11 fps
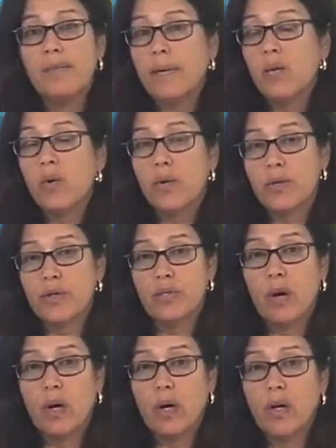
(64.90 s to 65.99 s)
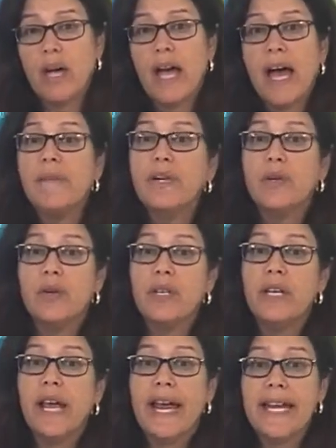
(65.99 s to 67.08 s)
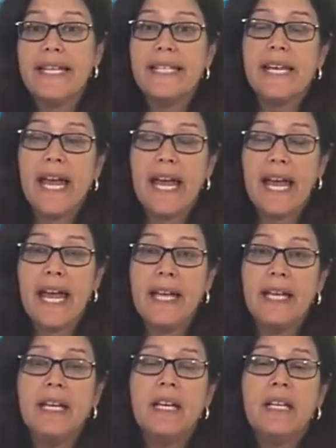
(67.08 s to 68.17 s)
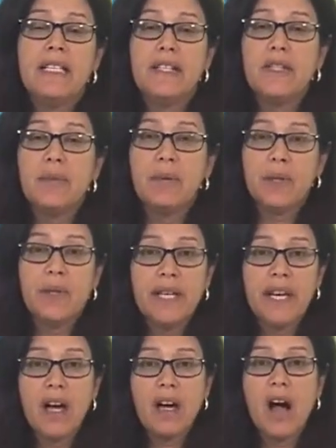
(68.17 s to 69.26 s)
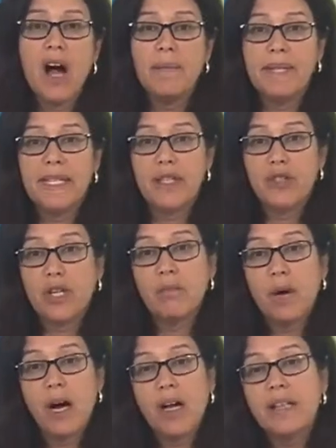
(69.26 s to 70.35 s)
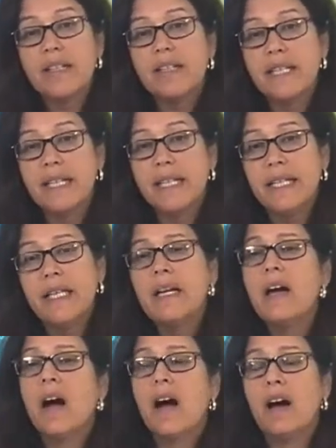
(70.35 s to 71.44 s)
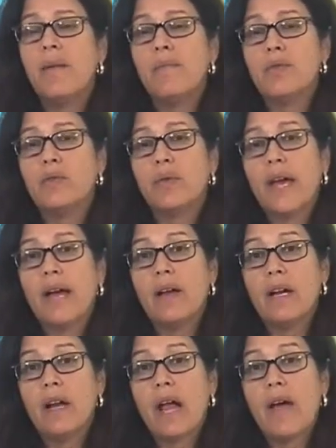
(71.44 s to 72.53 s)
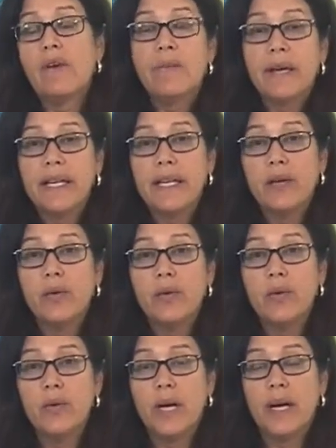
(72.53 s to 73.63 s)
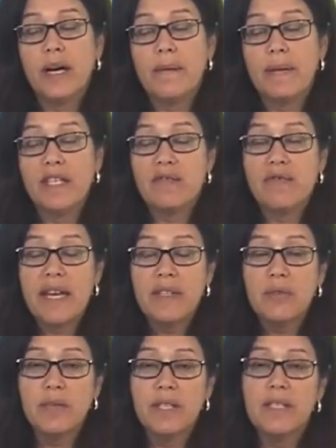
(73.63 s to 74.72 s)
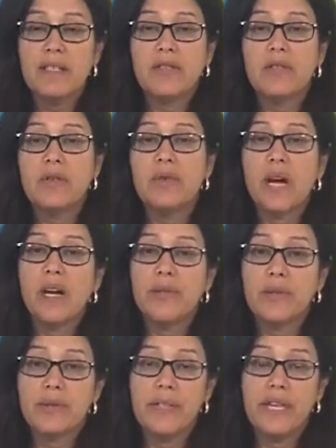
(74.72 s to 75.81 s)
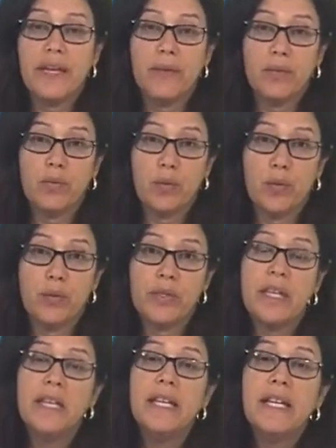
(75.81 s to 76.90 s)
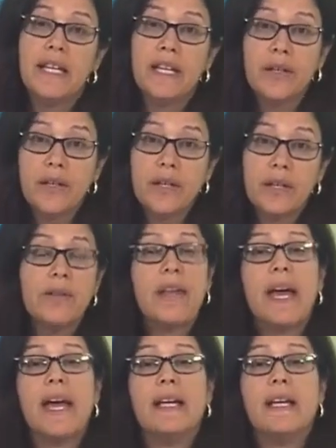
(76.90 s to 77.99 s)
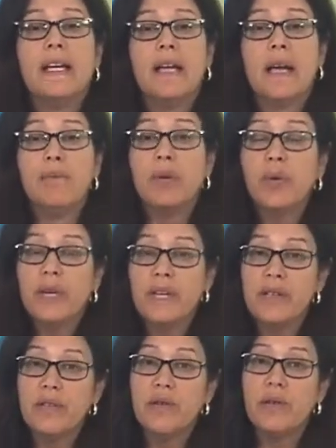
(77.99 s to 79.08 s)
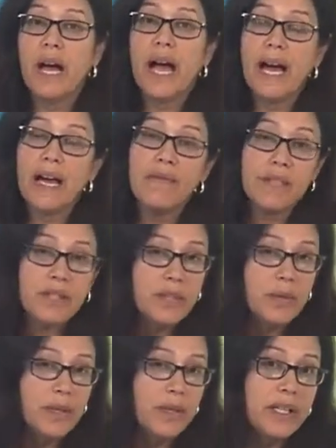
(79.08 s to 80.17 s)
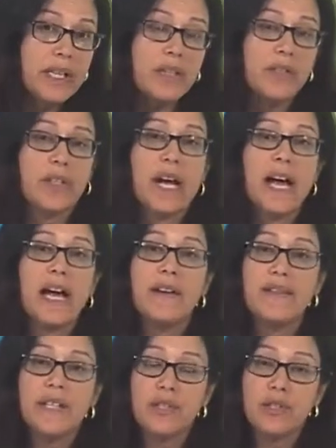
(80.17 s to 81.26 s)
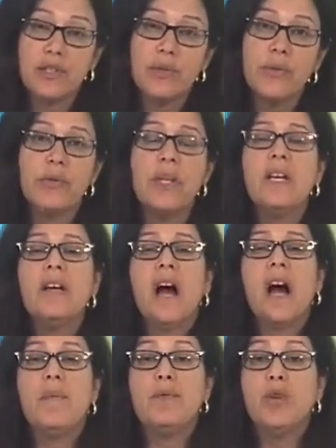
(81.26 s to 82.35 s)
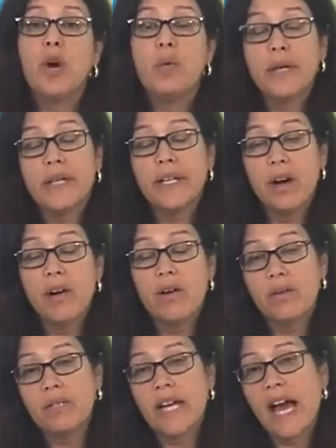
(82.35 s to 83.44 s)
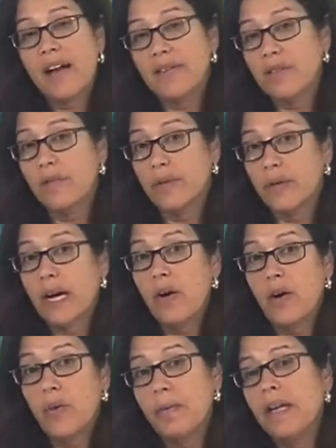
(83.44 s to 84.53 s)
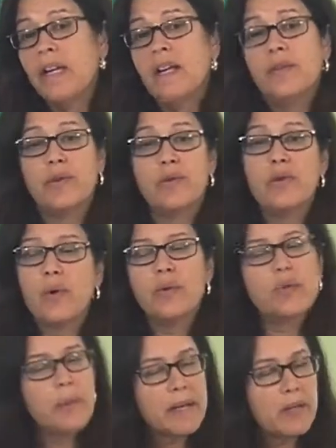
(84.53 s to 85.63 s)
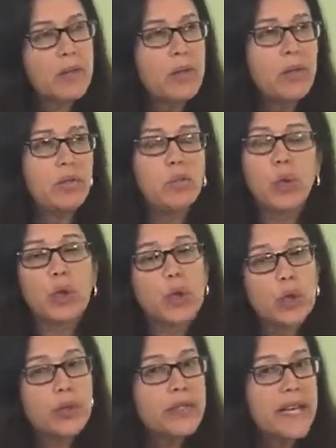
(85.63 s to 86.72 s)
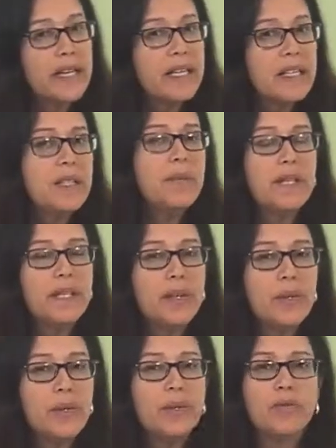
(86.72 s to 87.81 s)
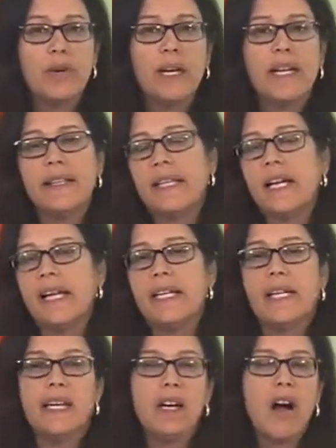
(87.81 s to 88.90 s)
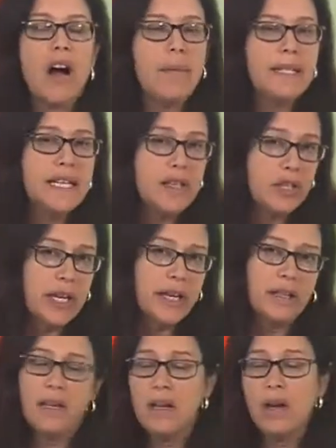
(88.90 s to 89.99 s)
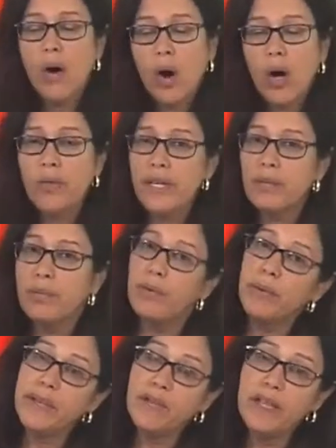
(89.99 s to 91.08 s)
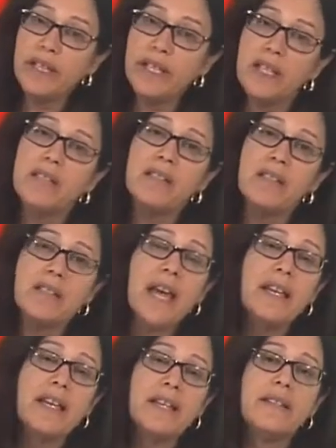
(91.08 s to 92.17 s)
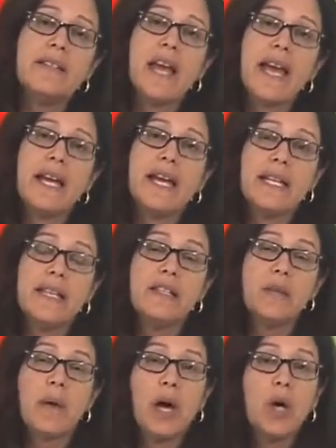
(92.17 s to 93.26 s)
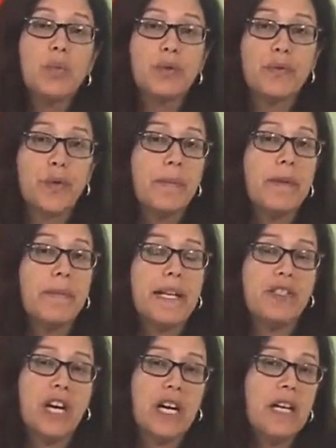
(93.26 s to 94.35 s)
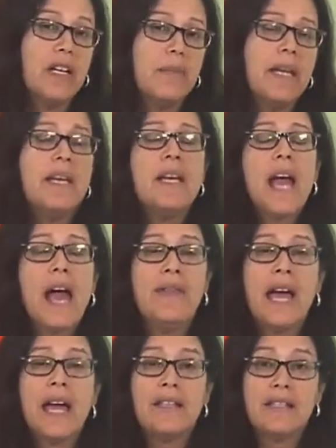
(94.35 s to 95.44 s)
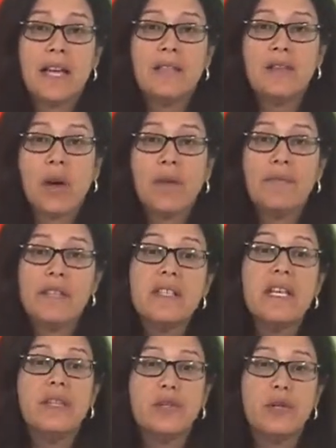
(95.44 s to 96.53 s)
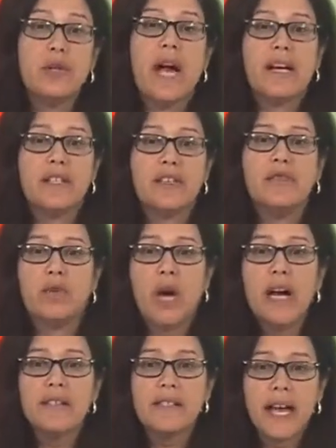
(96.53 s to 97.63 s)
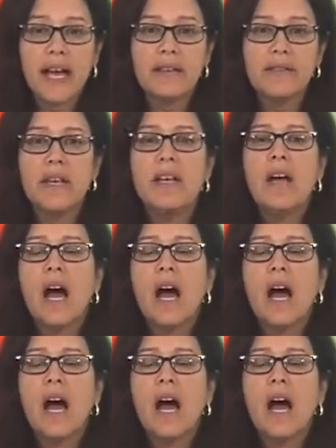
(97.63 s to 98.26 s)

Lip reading: big or small, have a good ADA disability accommodation policy so that everybody who is faced with these issues understand the rules. Here, that employees who have disabilities or have issues know where to go to ask for help. There's no special words that need to be used, right, that I need an accommodation. All the employee really needs to say is, hey, I need some help performing my job, and that sets off this interactive process